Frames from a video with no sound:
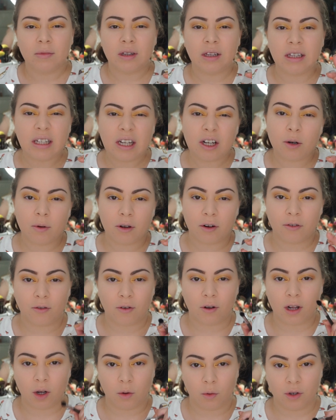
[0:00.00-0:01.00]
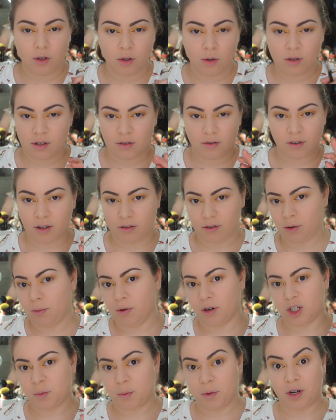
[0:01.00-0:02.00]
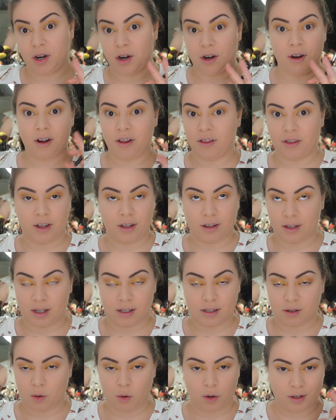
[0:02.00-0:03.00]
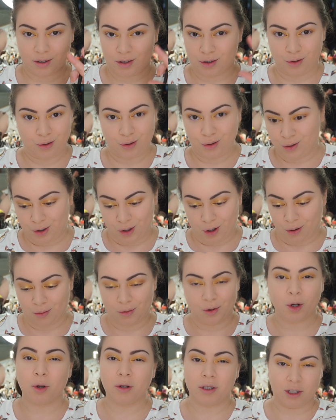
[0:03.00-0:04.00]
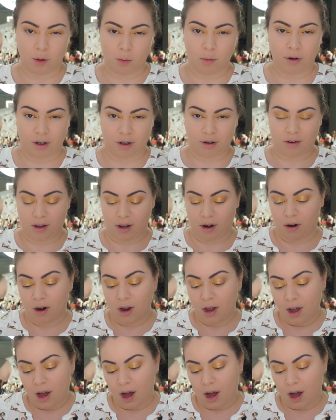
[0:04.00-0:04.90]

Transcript: a little bit of fallout when you use a fluffy brush, but nothing that's going to, you know, no deal breaker there.